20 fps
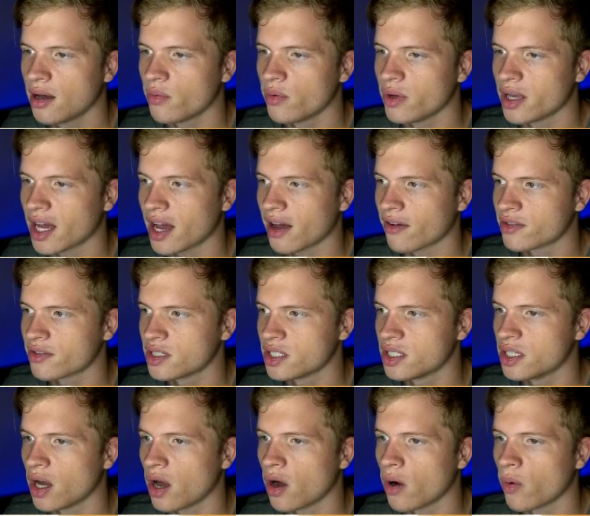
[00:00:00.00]
we have to
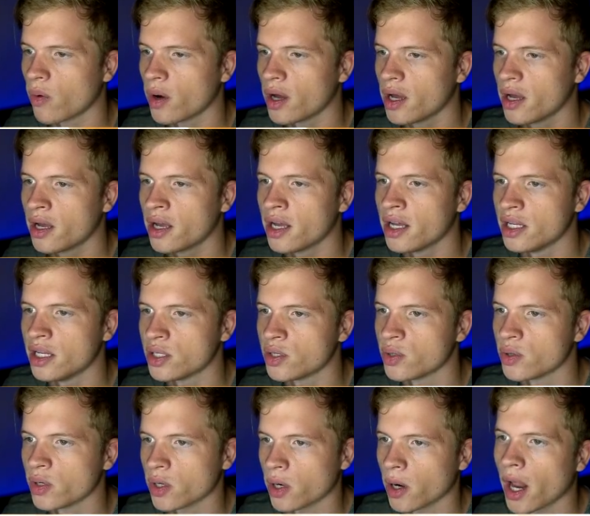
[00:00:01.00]
go
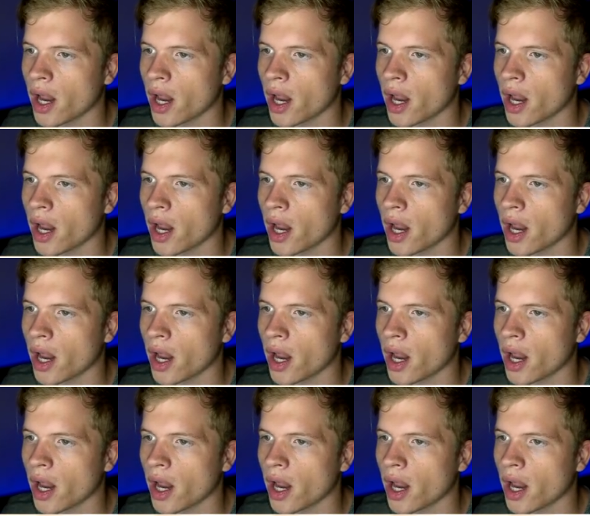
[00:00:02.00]
into your